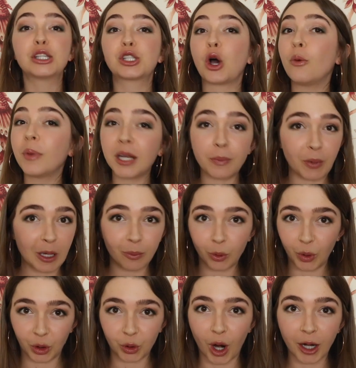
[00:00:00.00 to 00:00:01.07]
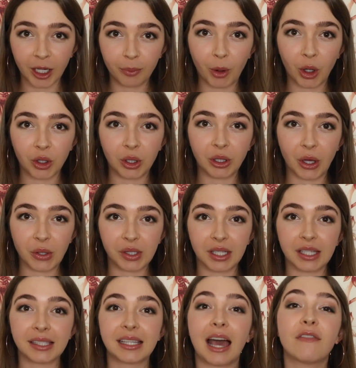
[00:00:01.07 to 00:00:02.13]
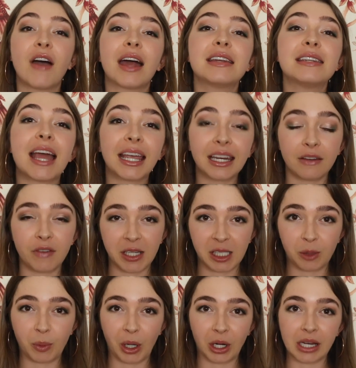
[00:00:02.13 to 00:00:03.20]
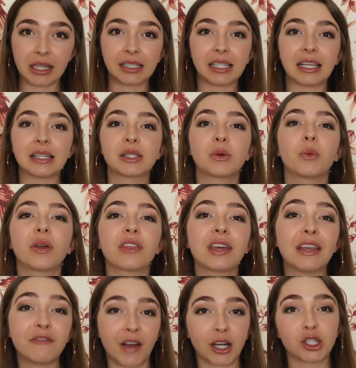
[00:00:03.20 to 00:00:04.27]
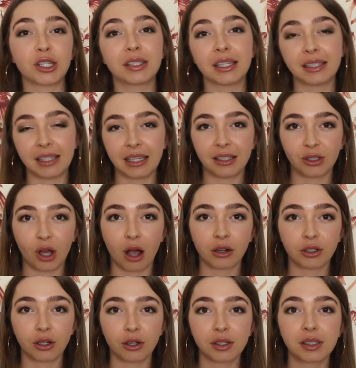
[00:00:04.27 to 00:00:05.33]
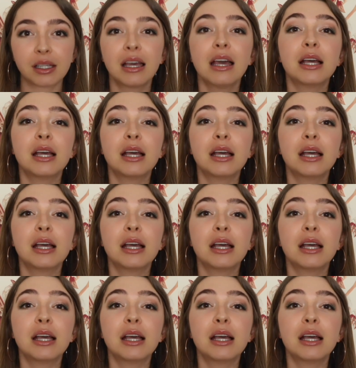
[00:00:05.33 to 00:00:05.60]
So many people with chronic bartonellosis have had negative experiences with infectious disease doctors,